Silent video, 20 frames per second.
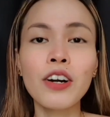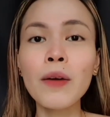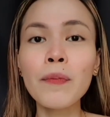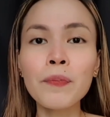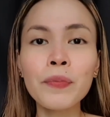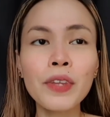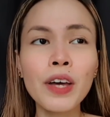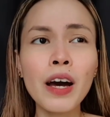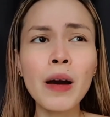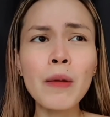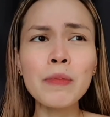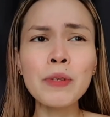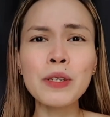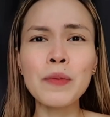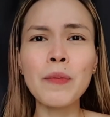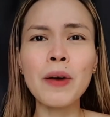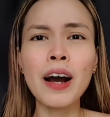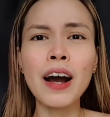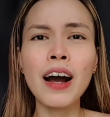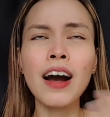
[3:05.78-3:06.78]
crop tops,
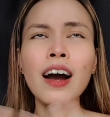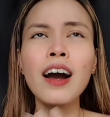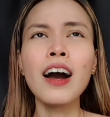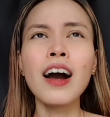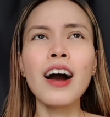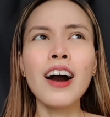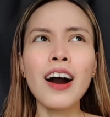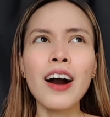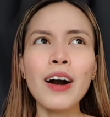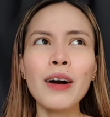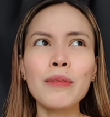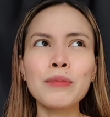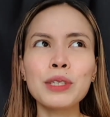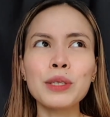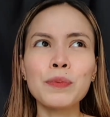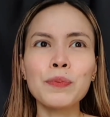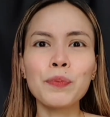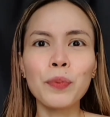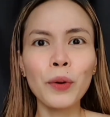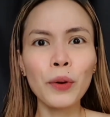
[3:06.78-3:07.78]
yung mga
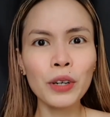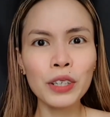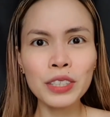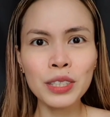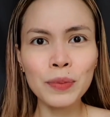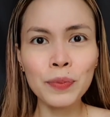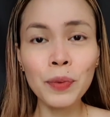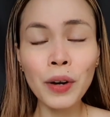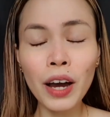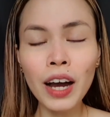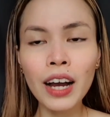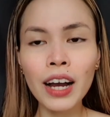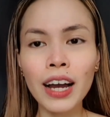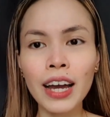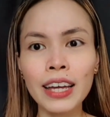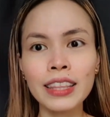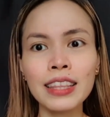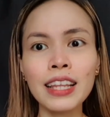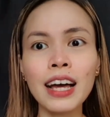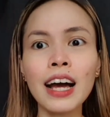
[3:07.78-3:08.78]
sports bra,
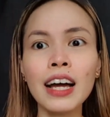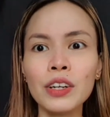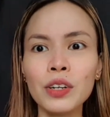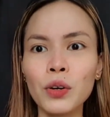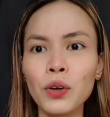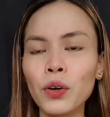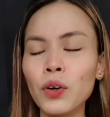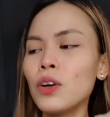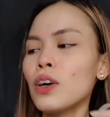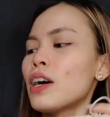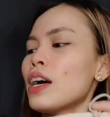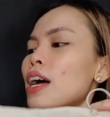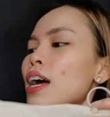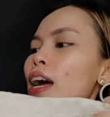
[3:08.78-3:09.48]
kahit na ano.